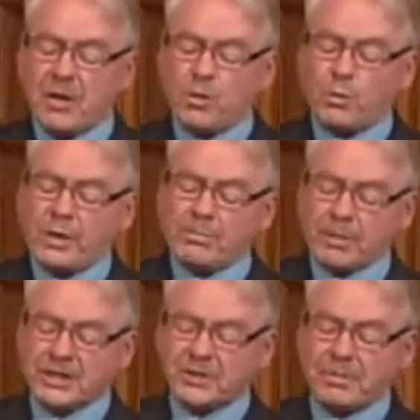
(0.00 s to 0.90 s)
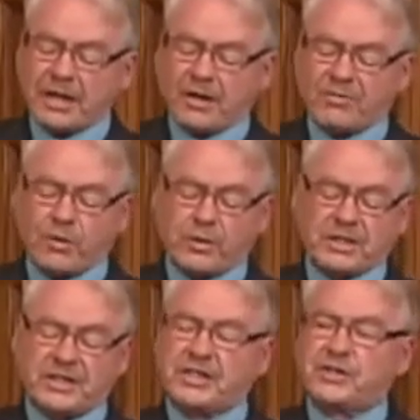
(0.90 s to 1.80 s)
We must make our voting
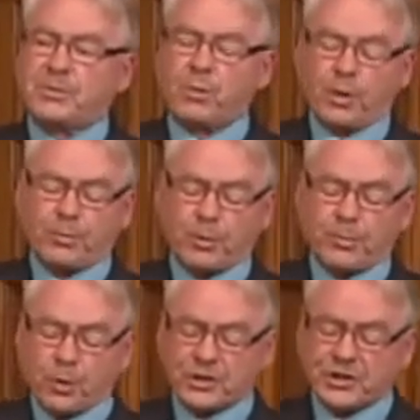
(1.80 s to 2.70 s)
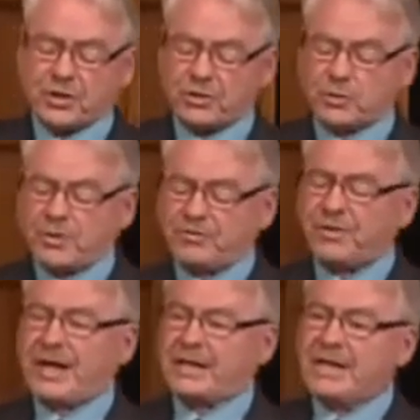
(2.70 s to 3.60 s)
system more proportional to
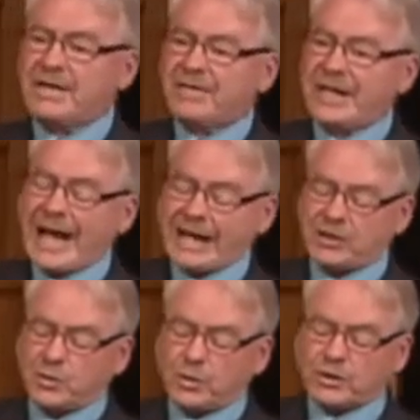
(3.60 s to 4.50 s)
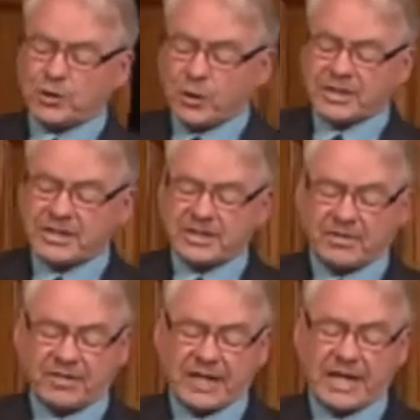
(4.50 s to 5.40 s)
reflect the actual choices
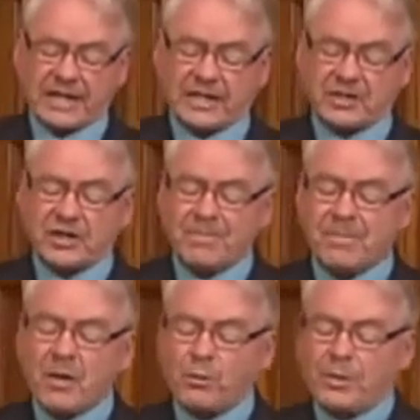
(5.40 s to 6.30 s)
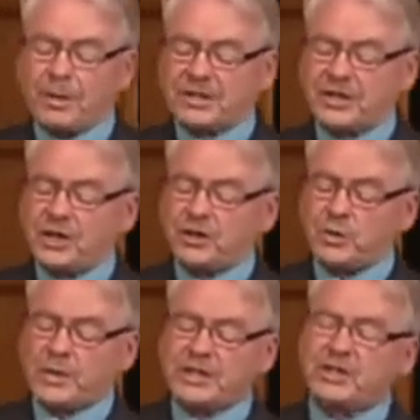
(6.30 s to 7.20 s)
of Canadians. We must
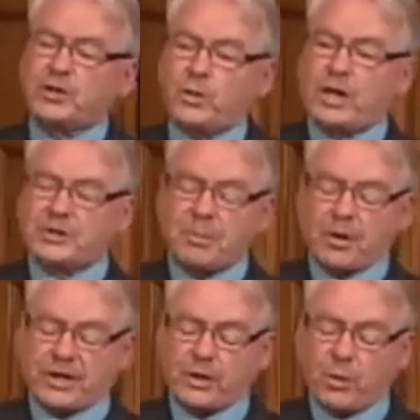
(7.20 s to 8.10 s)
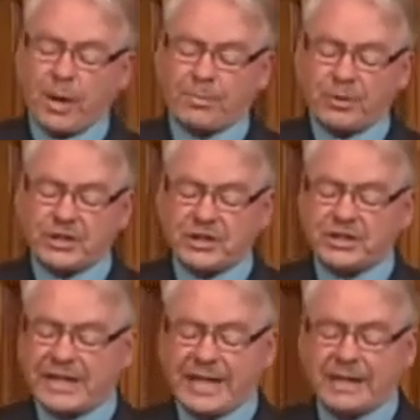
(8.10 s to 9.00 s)
increase cross-party cooperation
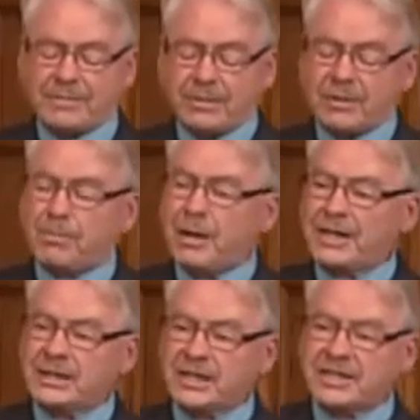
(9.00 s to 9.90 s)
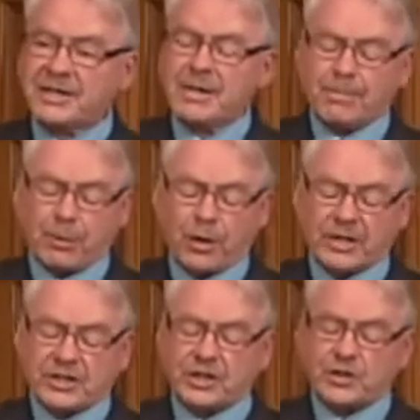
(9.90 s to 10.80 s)
to end mindless
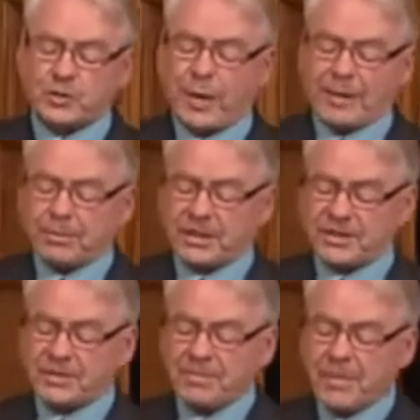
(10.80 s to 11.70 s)
partisan tribalism,